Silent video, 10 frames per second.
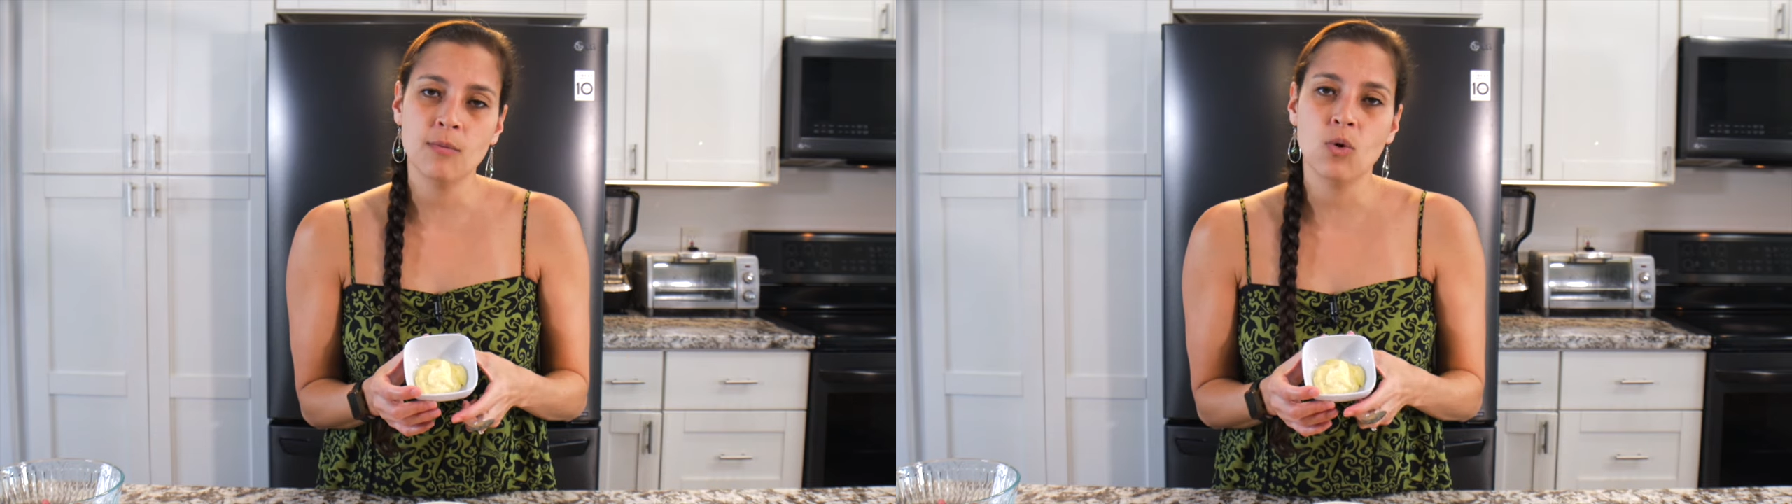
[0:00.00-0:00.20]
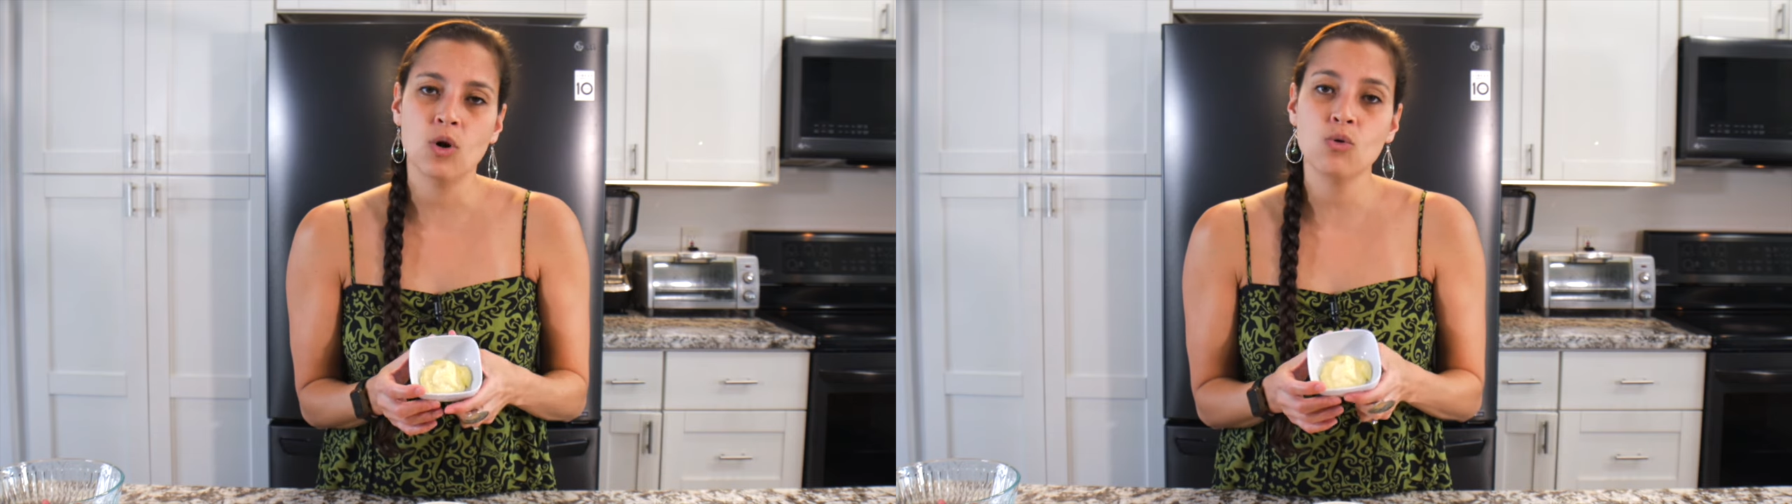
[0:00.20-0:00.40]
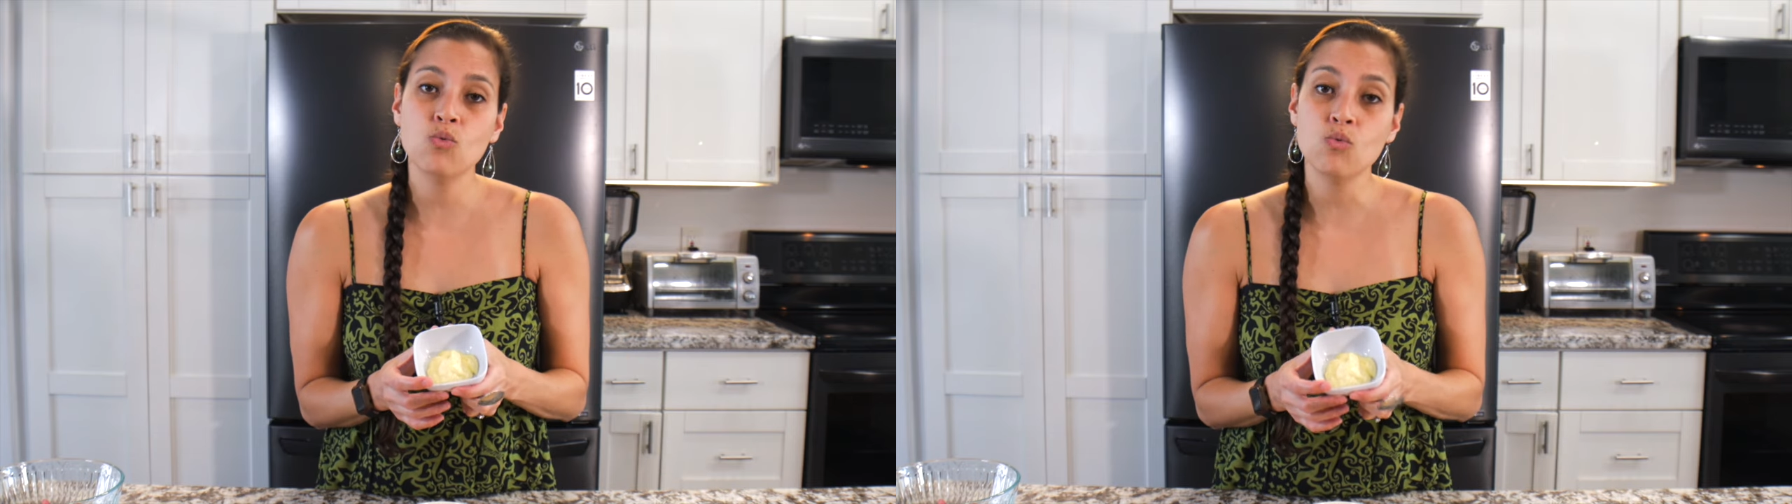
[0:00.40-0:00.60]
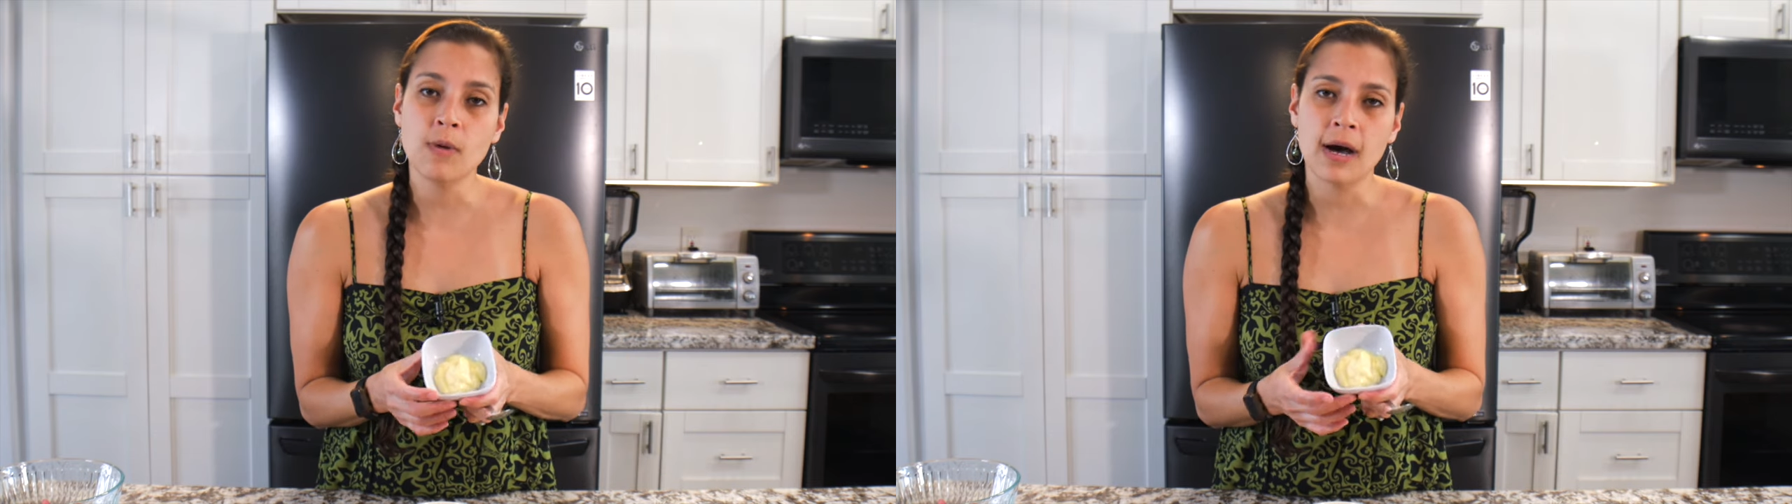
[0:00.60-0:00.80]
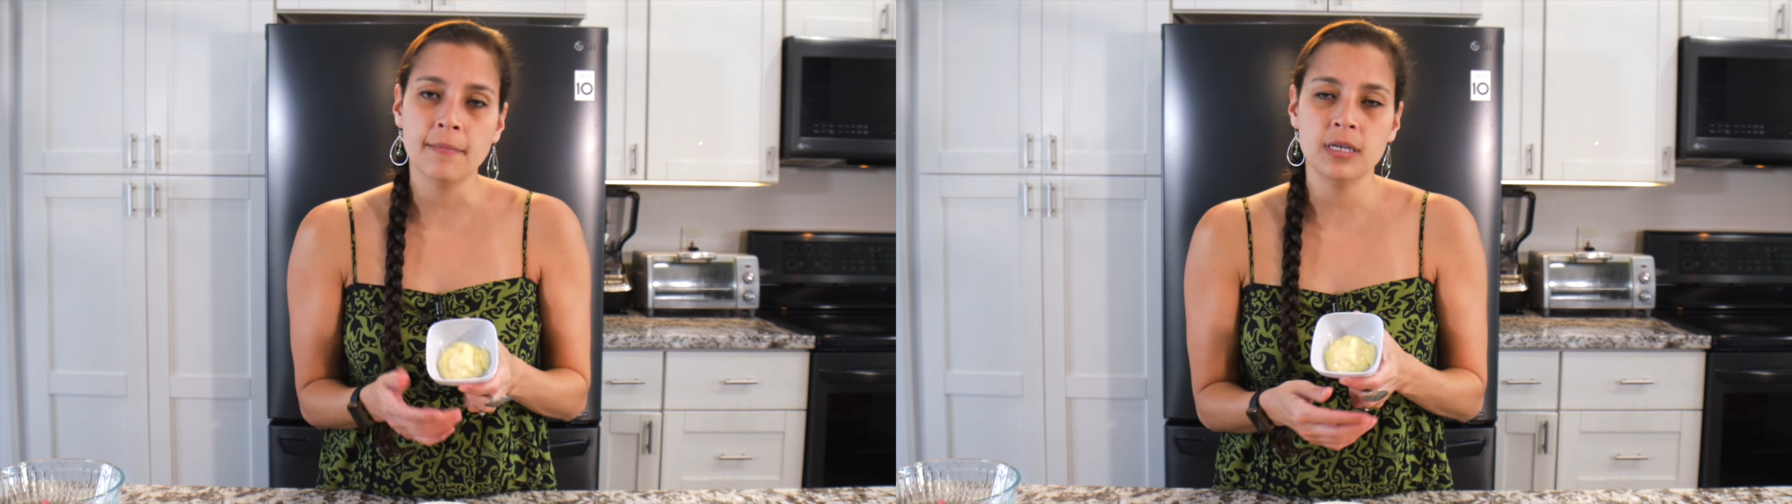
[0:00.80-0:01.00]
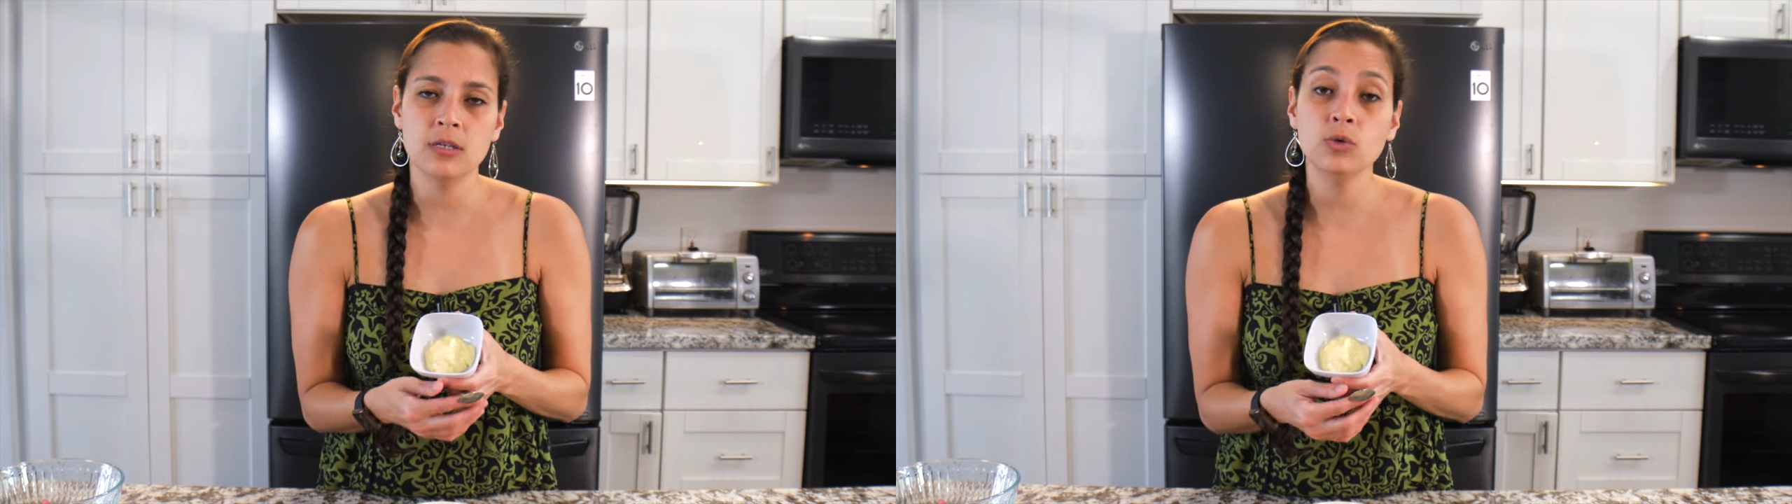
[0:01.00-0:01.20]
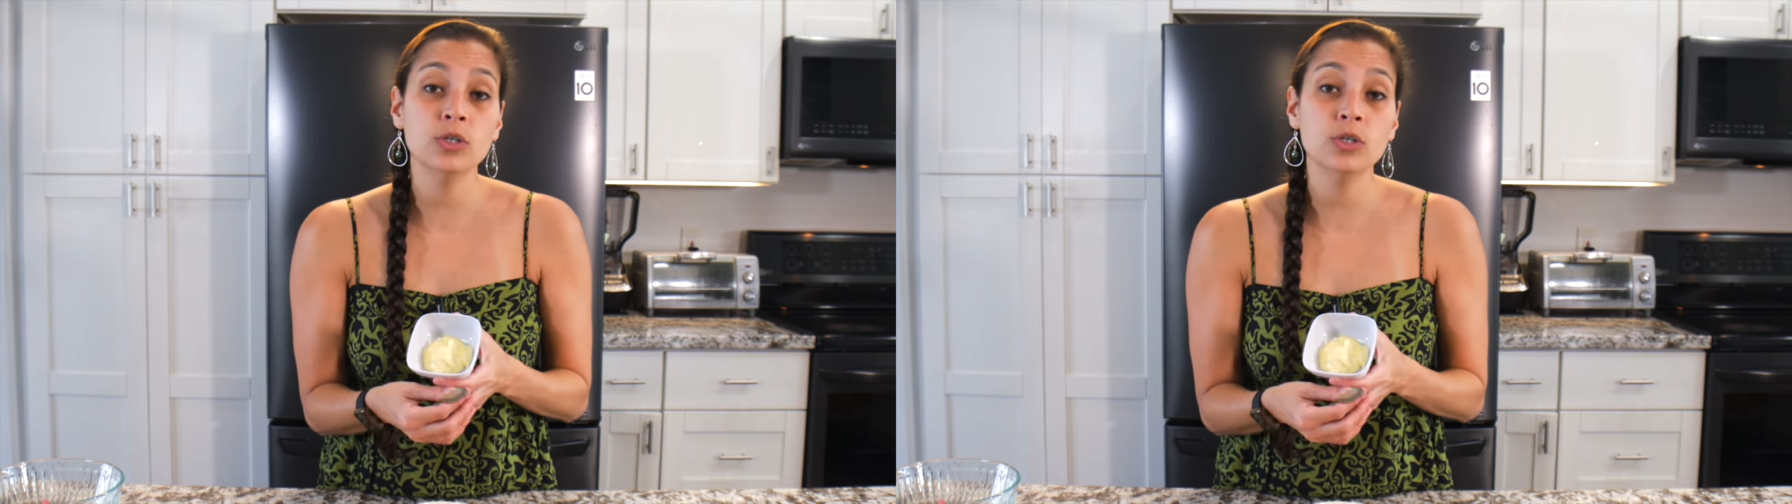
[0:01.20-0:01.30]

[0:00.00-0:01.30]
more umami.